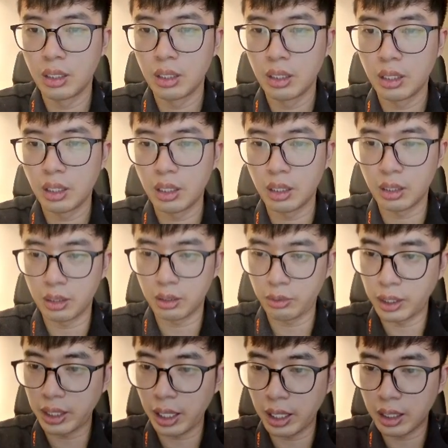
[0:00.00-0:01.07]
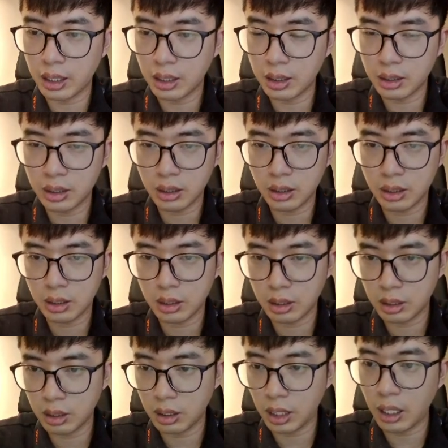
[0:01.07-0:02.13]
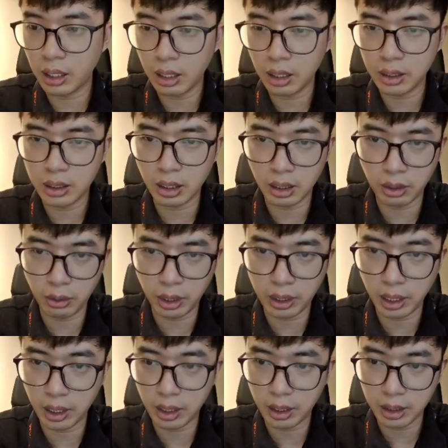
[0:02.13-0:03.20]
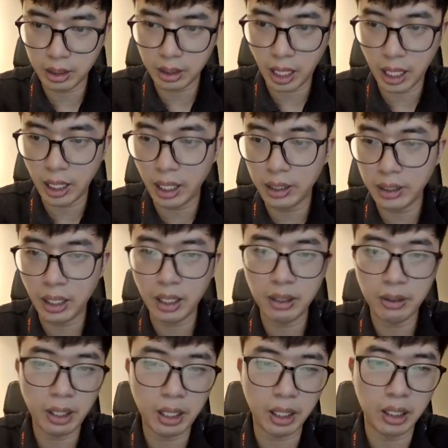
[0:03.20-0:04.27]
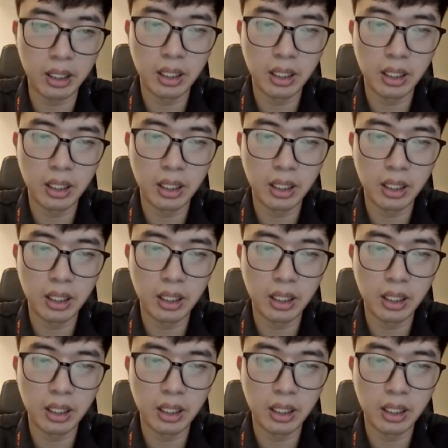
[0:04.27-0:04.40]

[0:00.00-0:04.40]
rectangles. There is a rectangles highlight there, right?